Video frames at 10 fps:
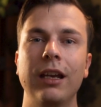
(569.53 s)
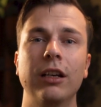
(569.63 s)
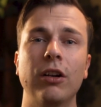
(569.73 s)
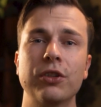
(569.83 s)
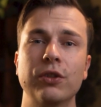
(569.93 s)

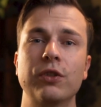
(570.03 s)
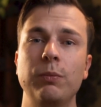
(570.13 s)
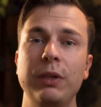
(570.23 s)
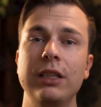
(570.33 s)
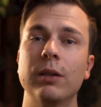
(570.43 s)
it also
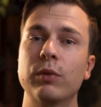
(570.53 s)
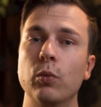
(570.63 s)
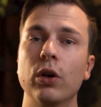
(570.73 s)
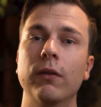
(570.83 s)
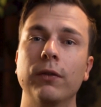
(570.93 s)
speeds up the
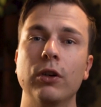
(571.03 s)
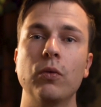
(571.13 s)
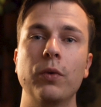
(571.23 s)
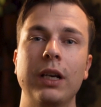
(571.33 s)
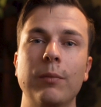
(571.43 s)

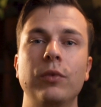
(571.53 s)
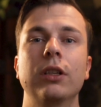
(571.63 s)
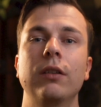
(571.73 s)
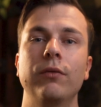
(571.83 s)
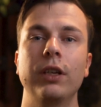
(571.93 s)
workflow when I'm
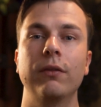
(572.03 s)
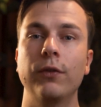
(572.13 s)
delivering